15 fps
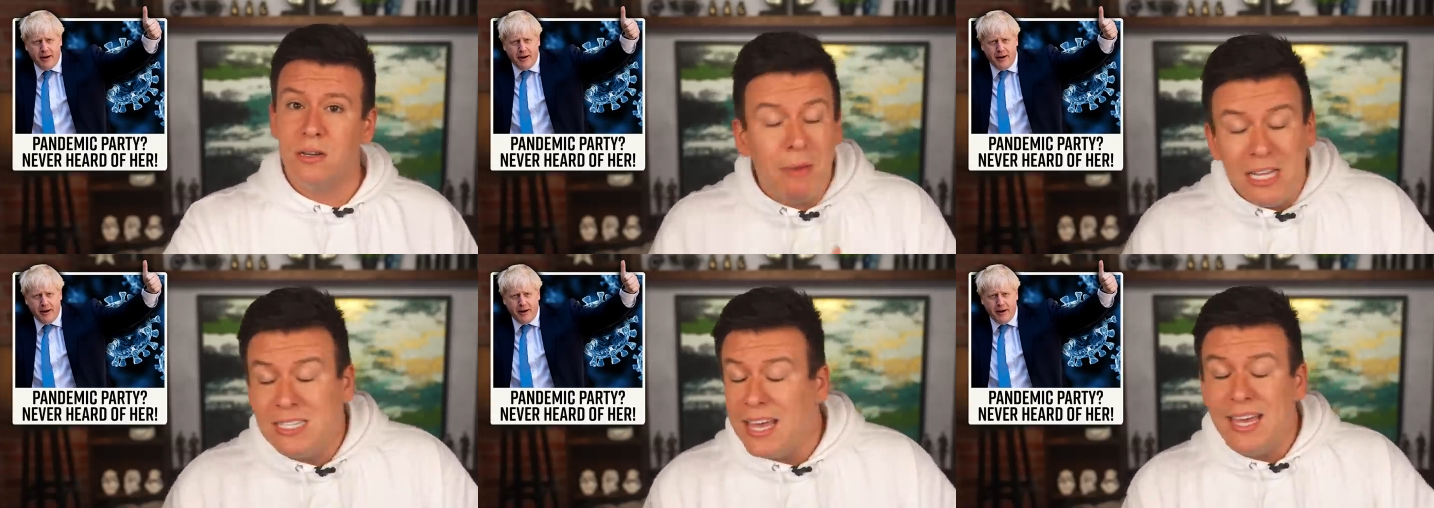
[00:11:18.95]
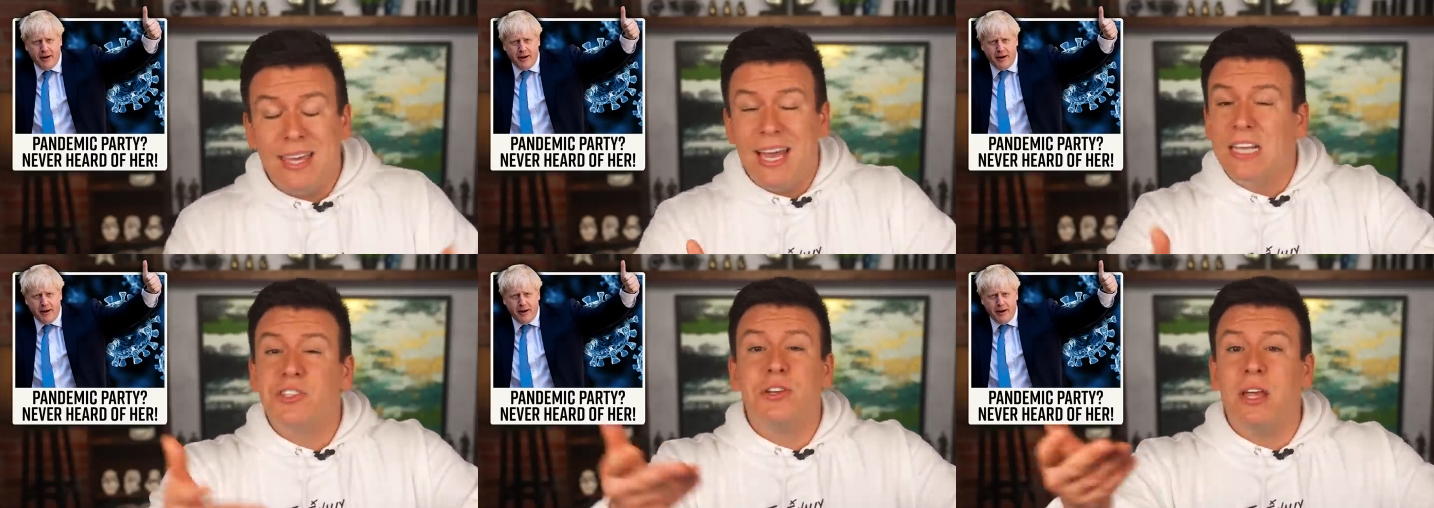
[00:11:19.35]
Speaker 1: I mean, take
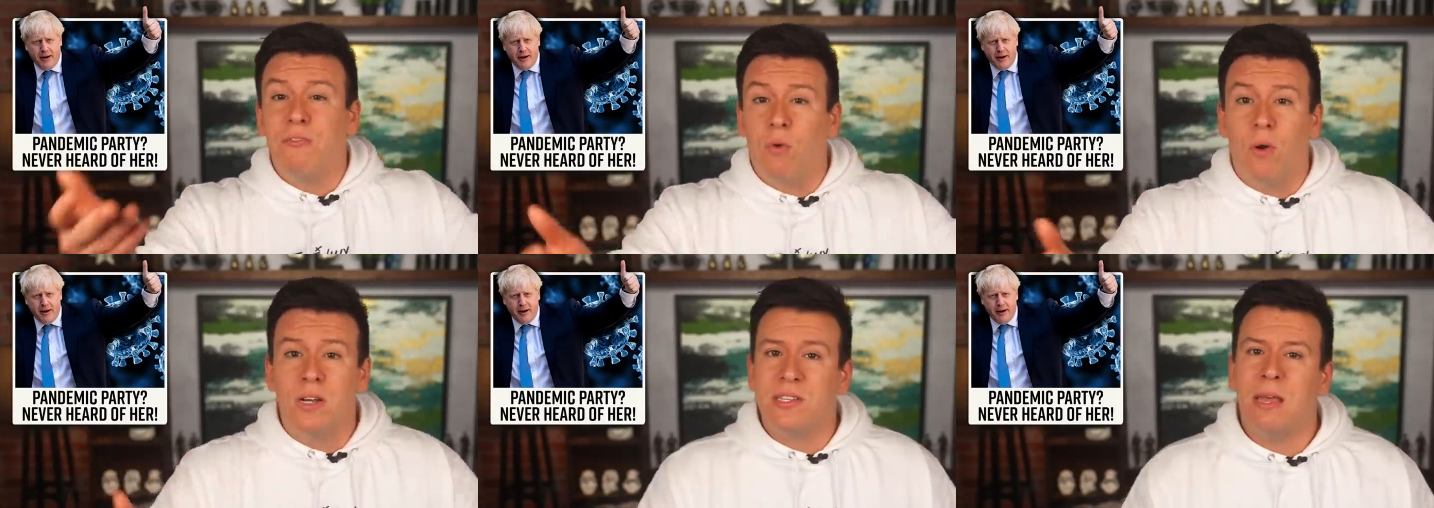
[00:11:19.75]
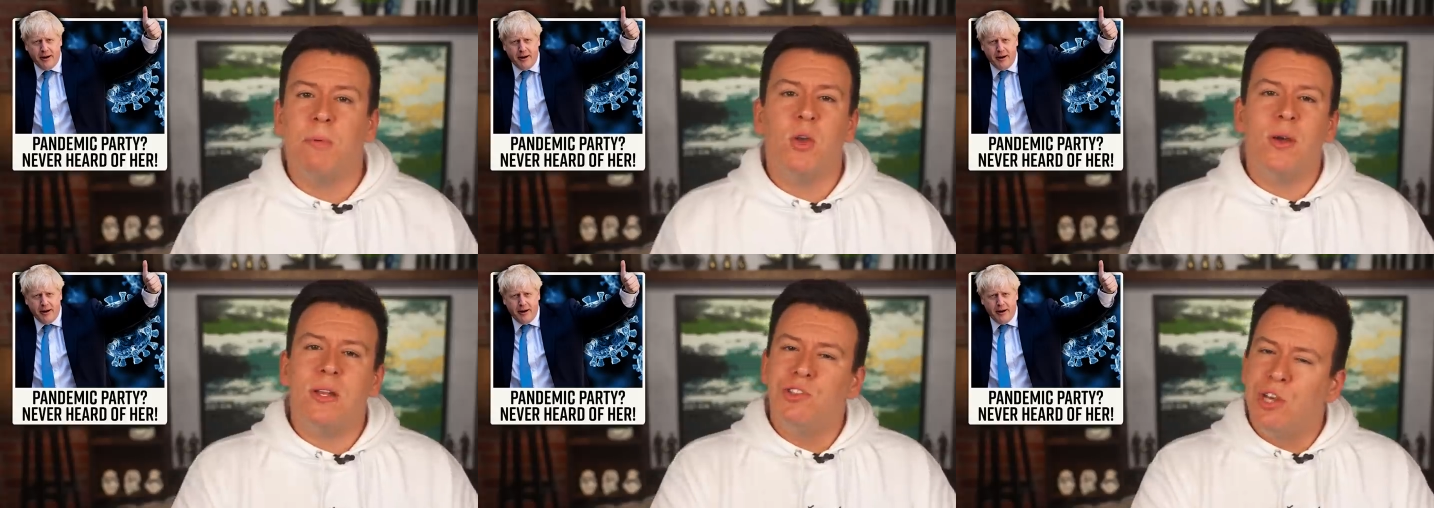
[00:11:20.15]
yesterday, for example.
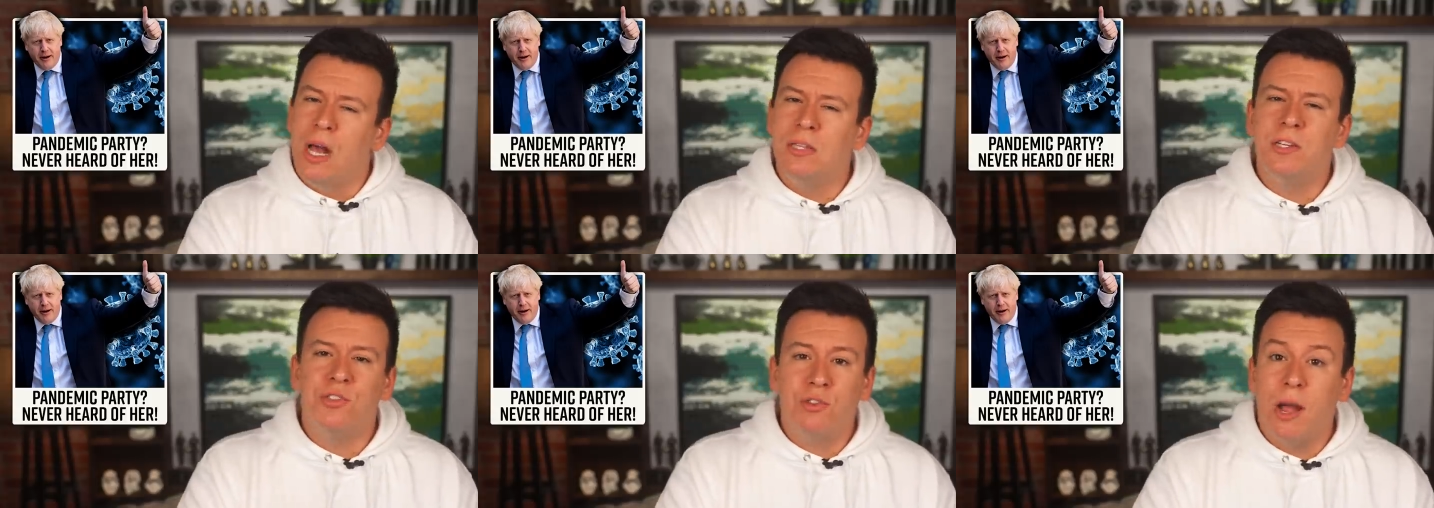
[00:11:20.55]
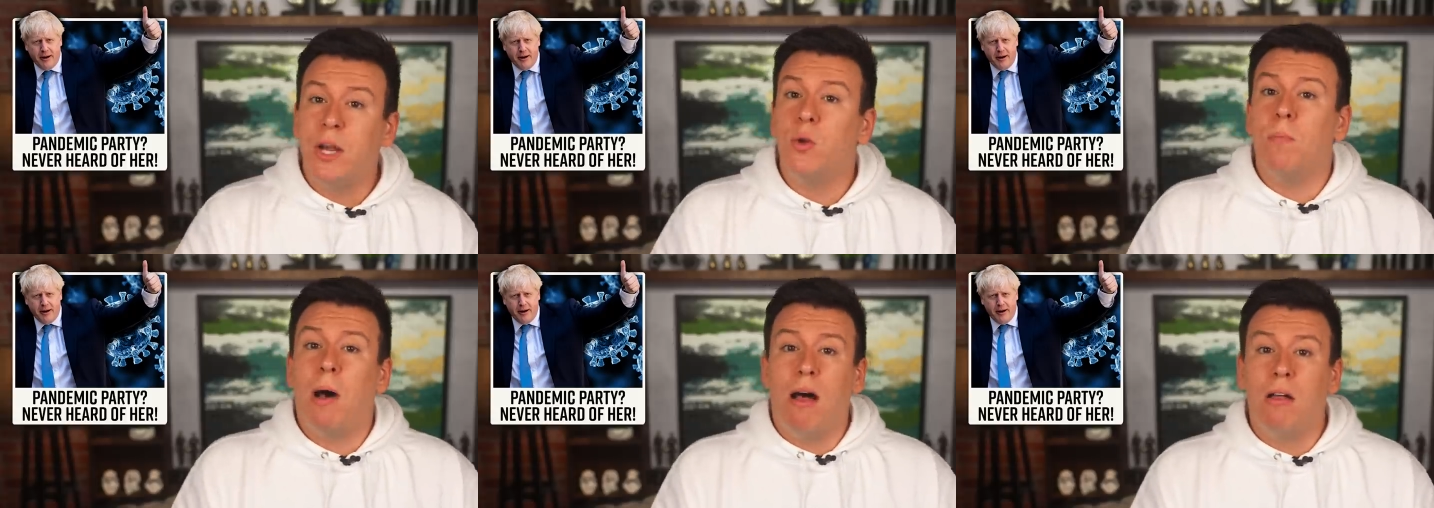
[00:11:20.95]
You had Johnson trying to
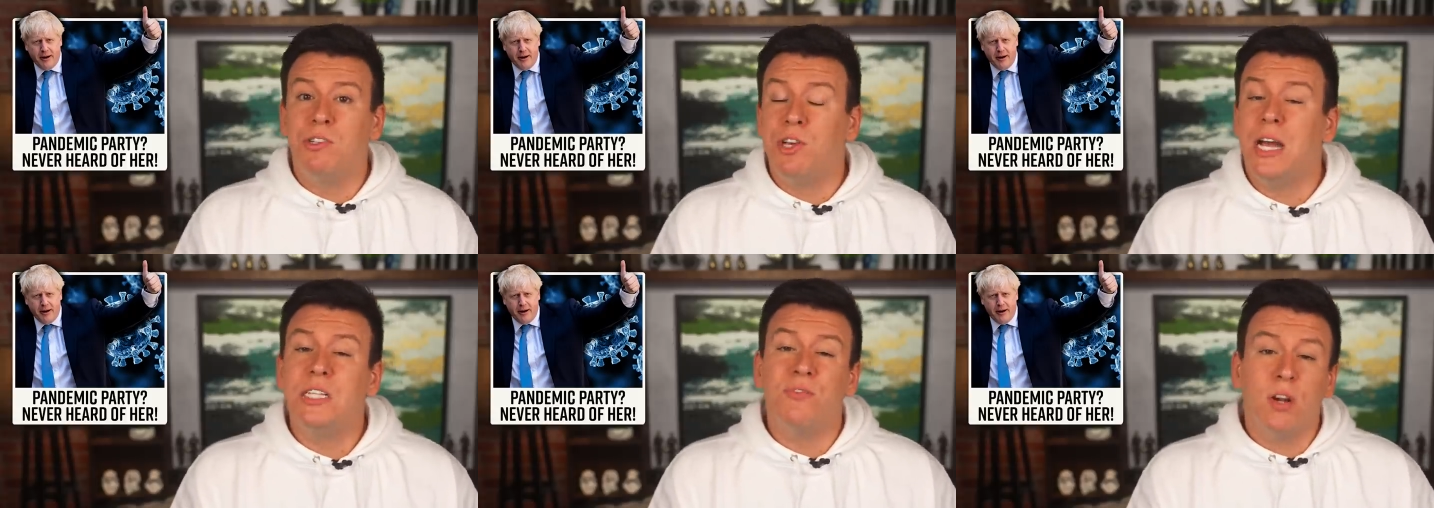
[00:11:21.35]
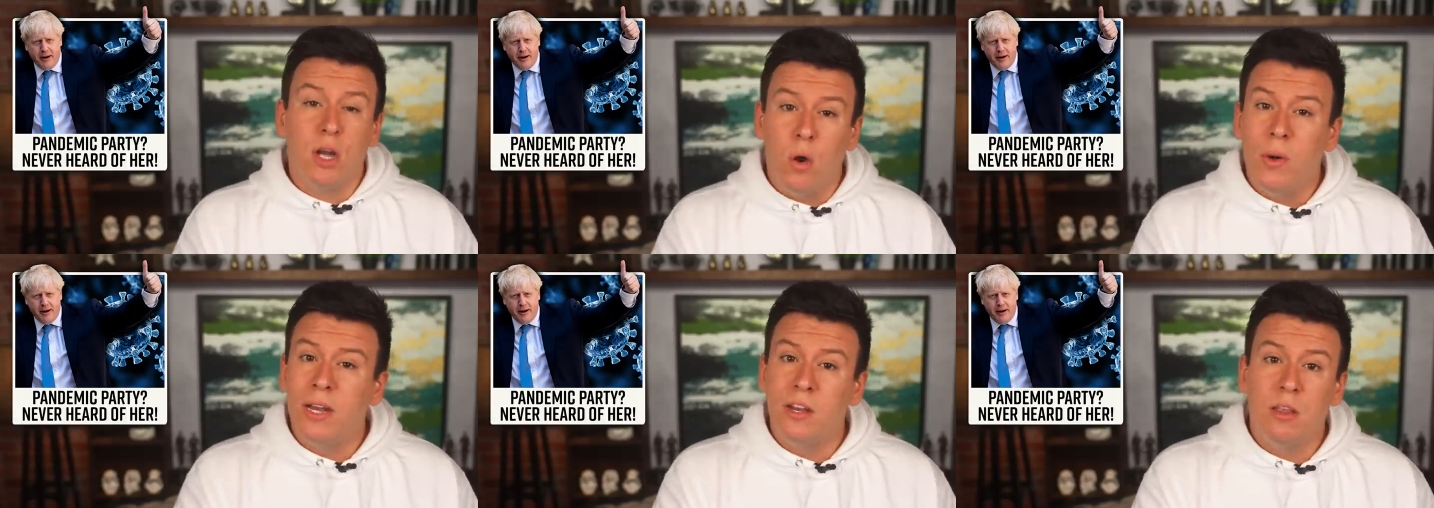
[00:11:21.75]
apologize for
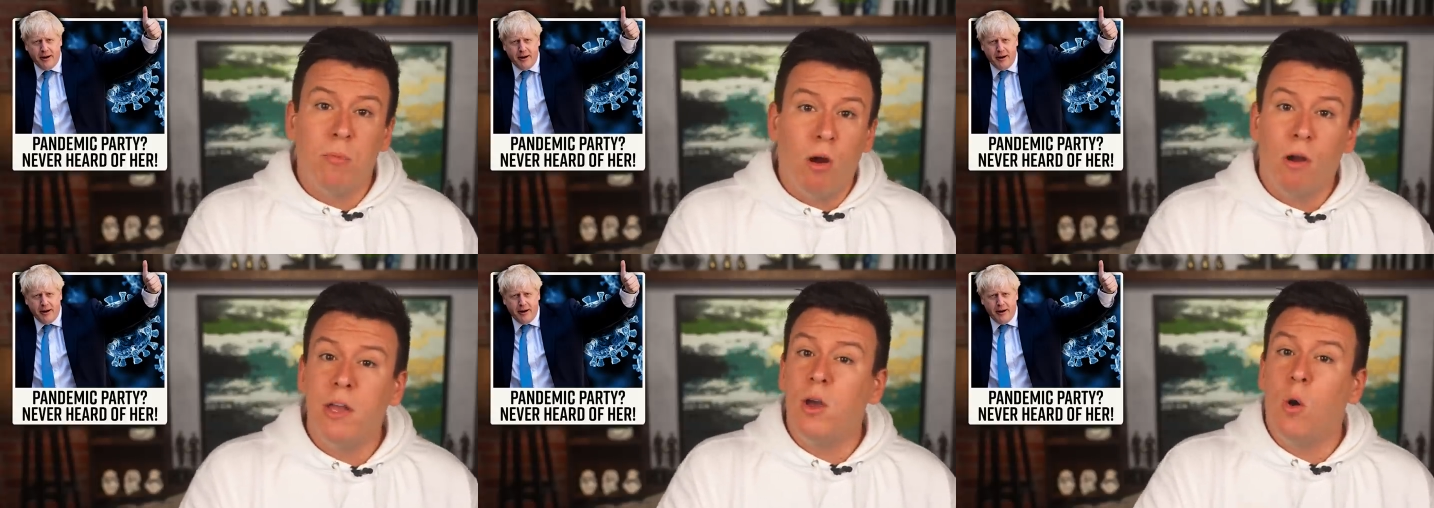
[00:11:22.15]
going to the party,